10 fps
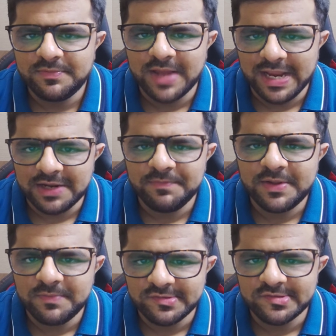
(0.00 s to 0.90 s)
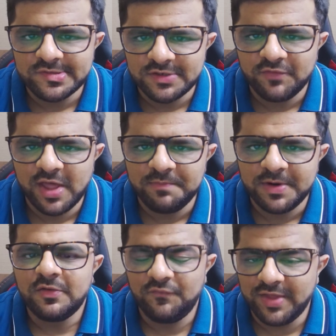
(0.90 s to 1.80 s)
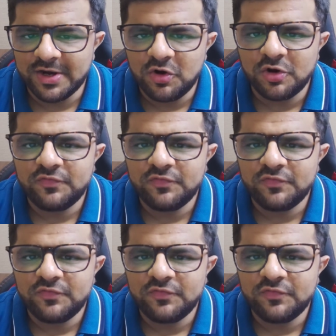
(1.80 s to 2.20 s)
dynamic business environment where a lot